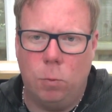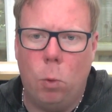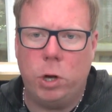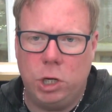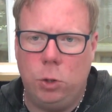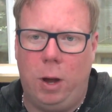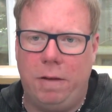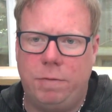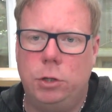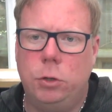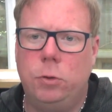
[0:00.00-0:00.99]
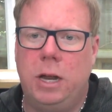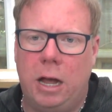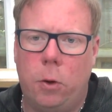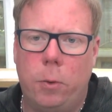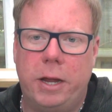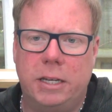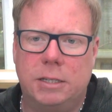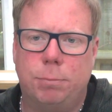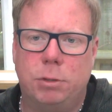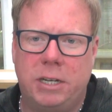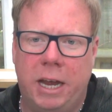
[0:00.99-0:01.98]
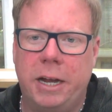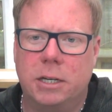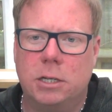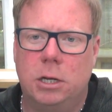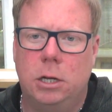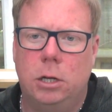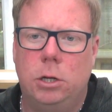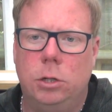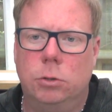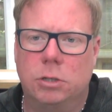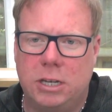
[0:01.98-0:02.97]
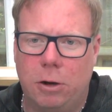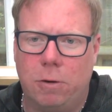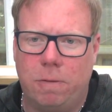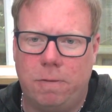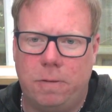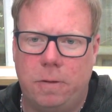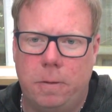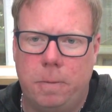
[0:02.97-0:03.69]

what you have to do now is protect yourself.